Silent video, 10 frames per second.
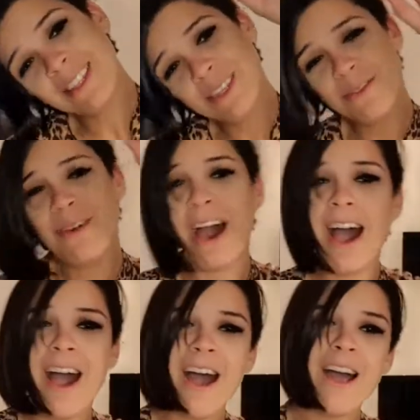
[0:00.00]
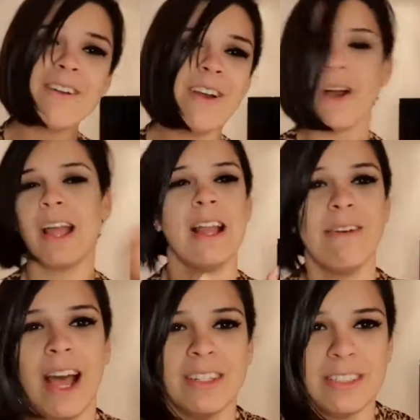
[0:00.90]
to borrow. I love
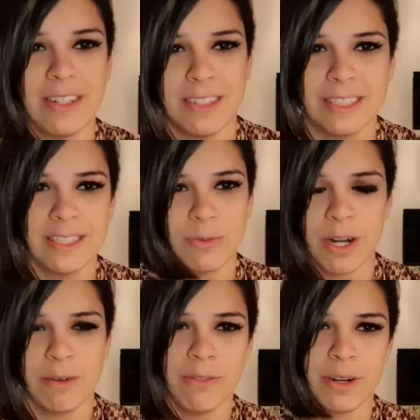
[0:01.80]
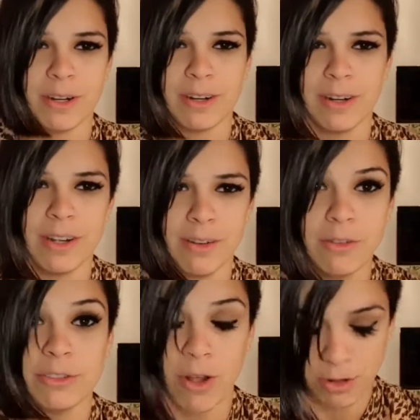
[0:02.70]
Hanson. This is one of their
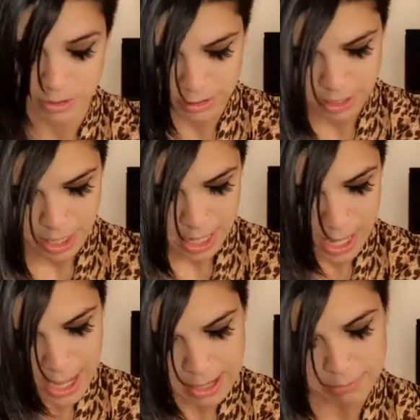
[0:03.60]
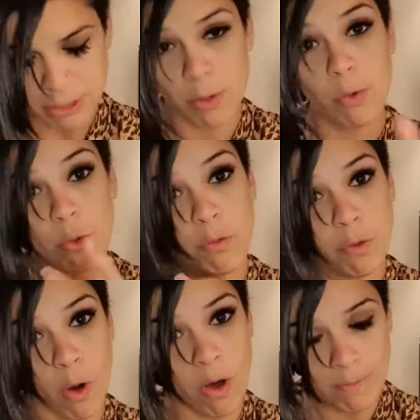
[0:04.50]
songs. So look
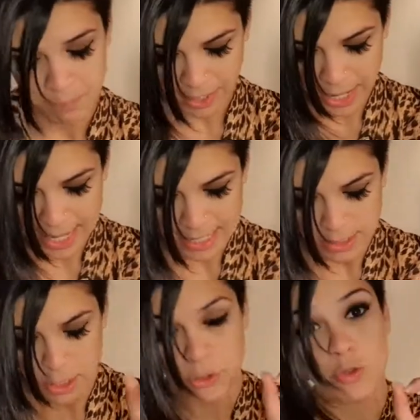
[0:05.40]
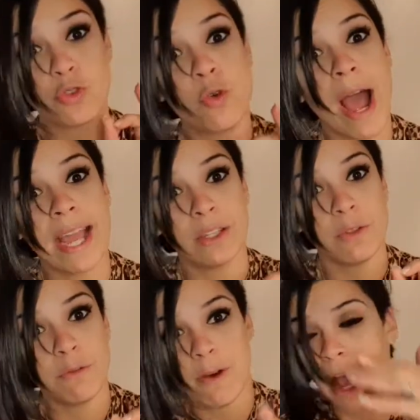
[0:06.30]
for is to try
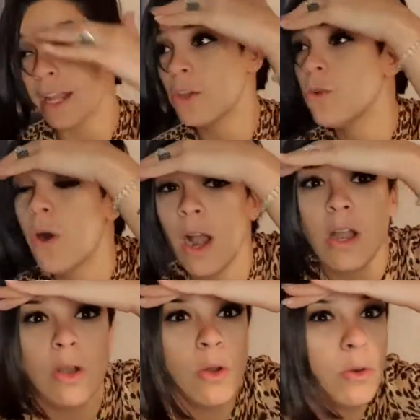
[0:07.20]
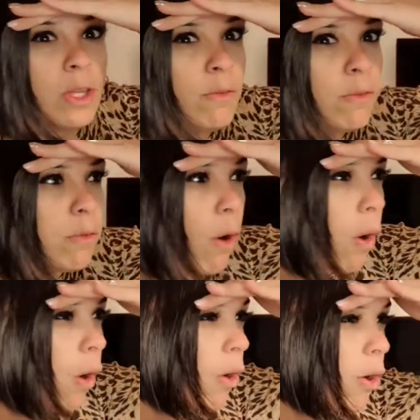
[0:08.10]
to find. You are looking
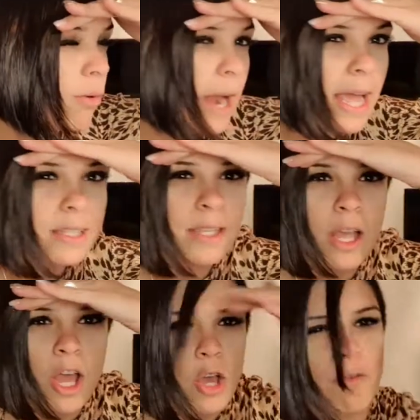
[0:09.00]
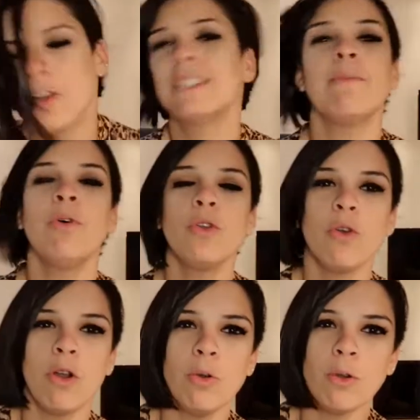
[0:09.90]
for, all right? For example, you
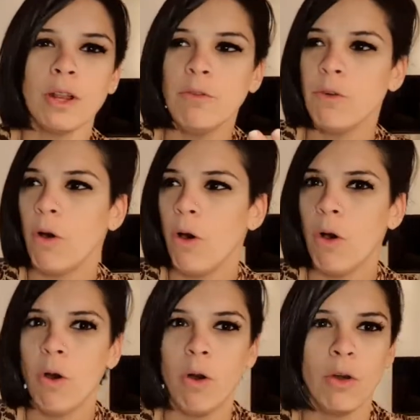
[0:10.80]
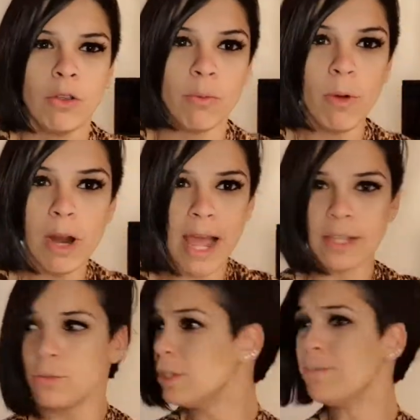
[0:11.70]
are looking for your
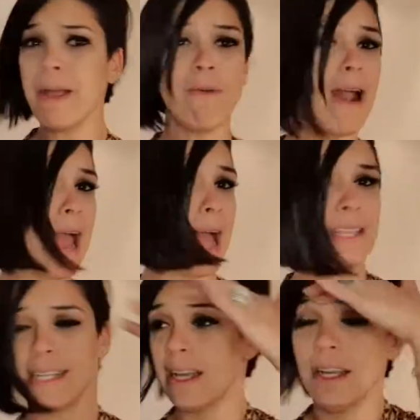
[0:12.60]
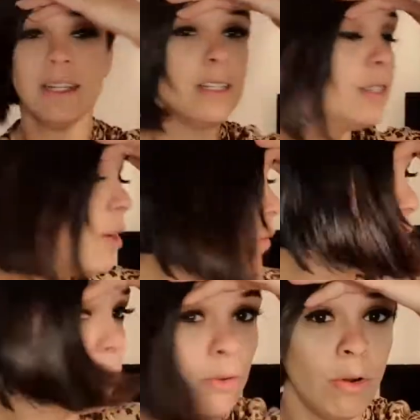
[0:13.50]
wallet. Where's my wallet? So
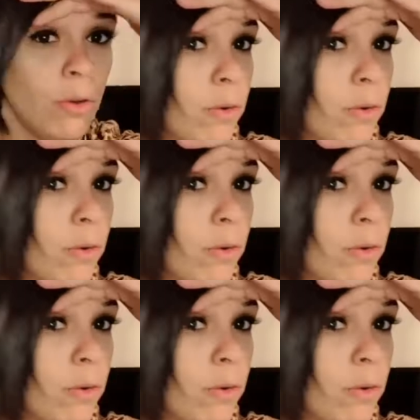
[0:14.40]
you look